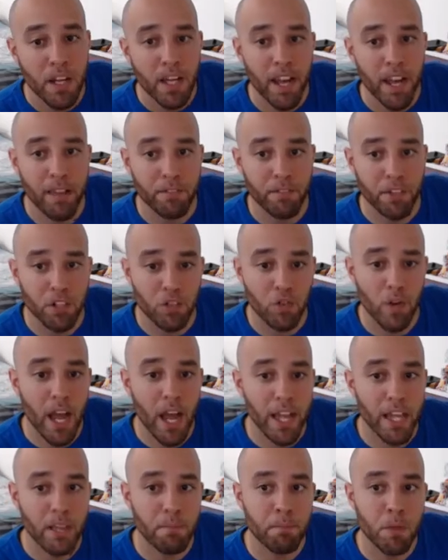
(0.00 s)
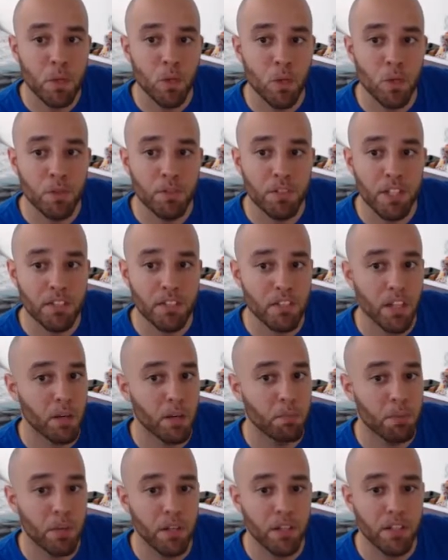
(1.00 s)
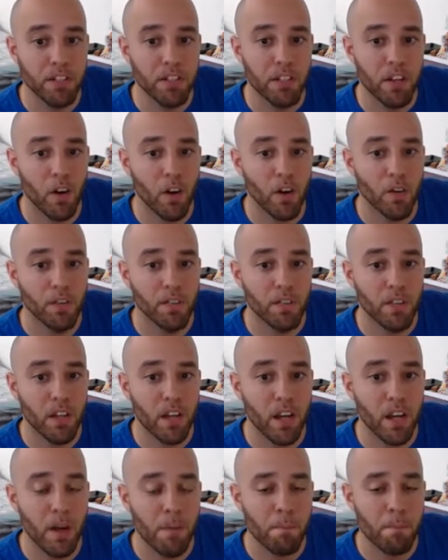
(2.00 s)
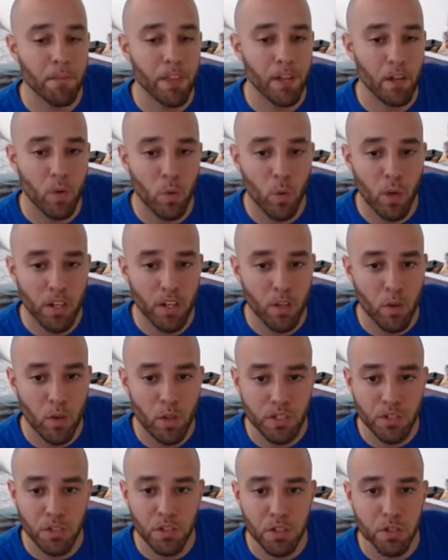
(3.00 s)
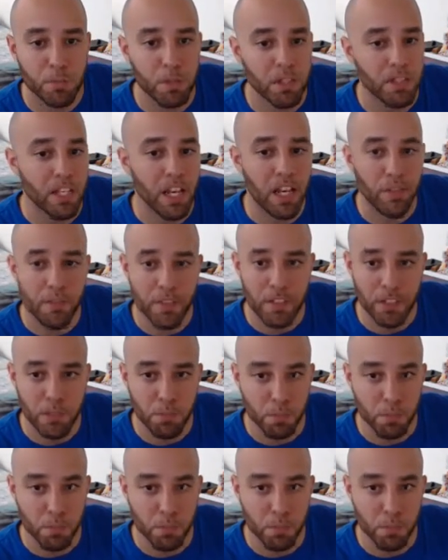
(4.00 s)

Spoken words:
if the dragon moves, he's gonna put, or one of the crystals put defense